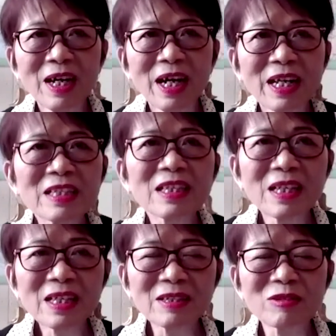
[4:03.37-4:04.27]
And
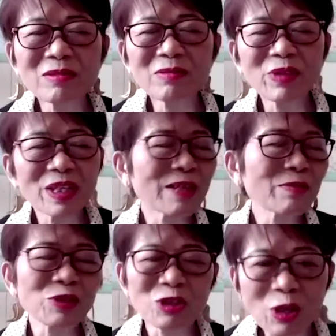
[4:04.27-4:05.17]
they, when I
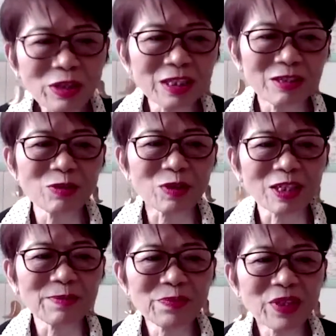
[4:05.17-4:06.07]
was talking to
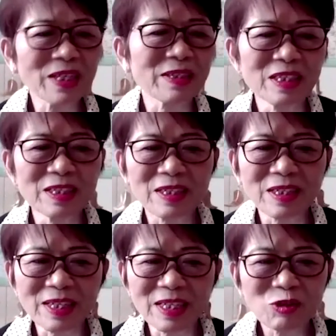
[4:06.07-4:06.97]
them, they are in
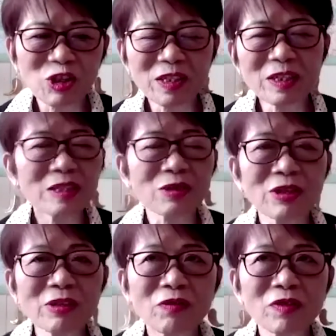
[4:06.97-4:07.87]
their late 20s,
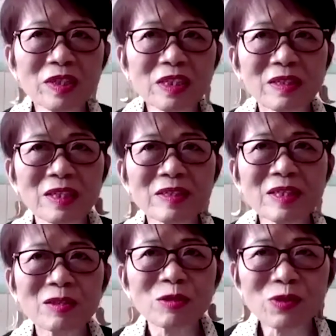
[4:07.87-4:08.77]
early 30s, they
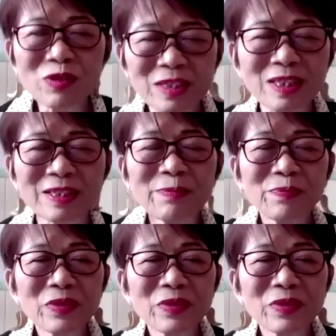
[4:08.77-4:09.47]
said, Teresa,